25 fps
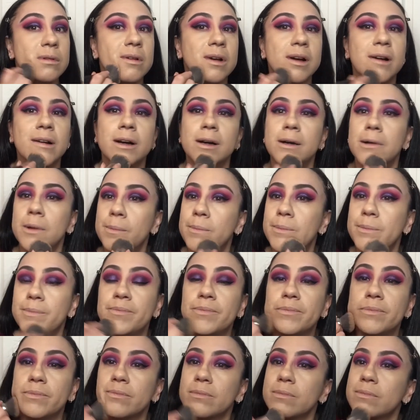
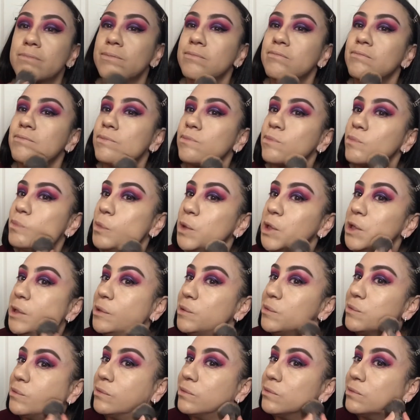well,
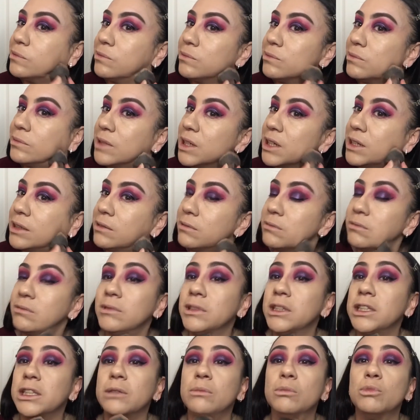not
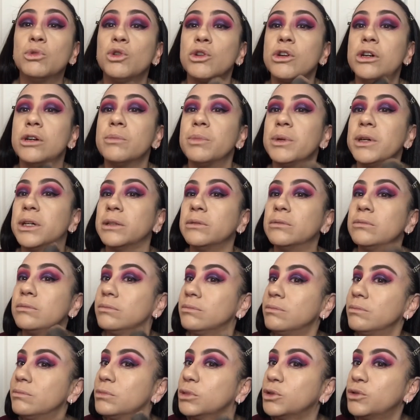anymore, but
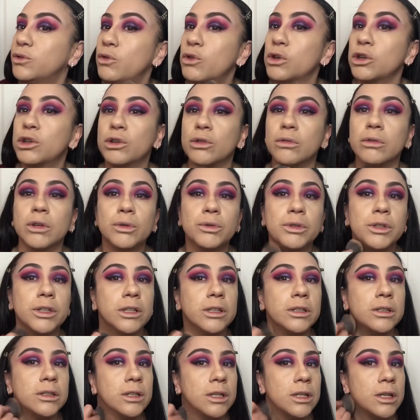before
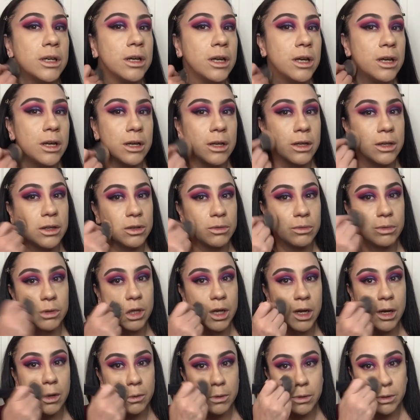Corona, you would
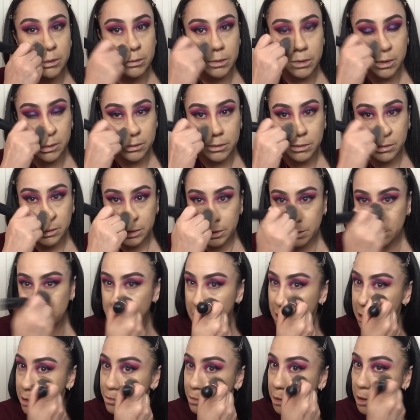go and
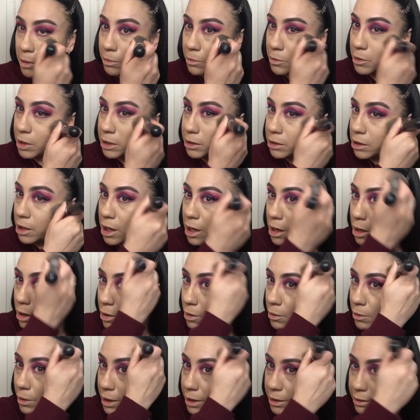kiss people
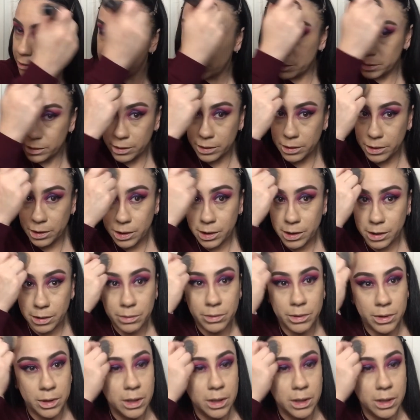hello, and you know,